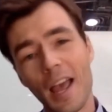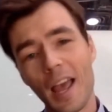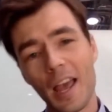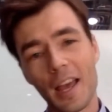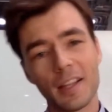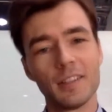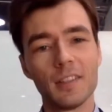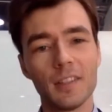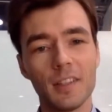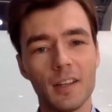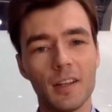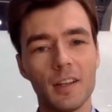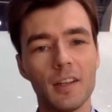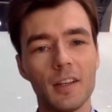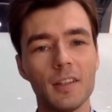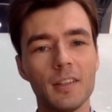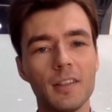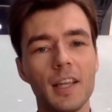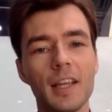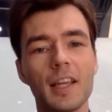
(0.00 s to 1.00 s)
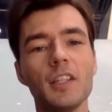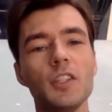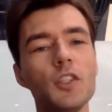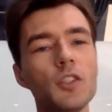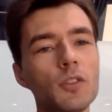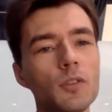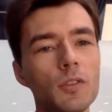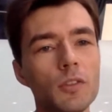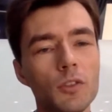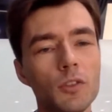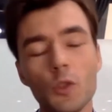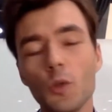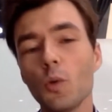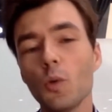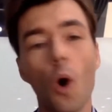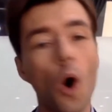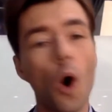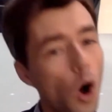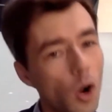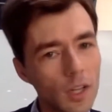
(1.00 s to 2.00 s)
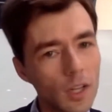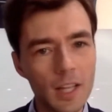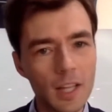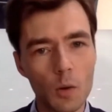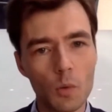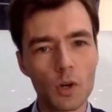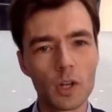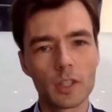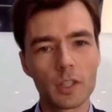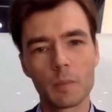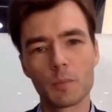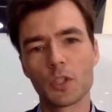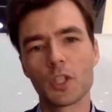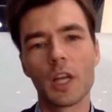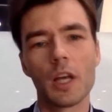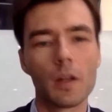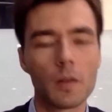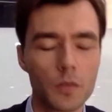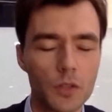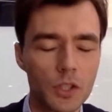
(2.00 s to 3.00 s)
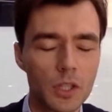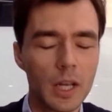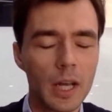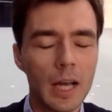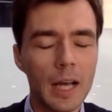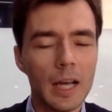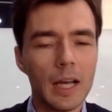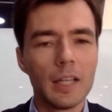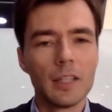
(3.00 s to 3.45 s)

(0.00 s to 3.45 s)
and uh, they can do, do all of that work themselves.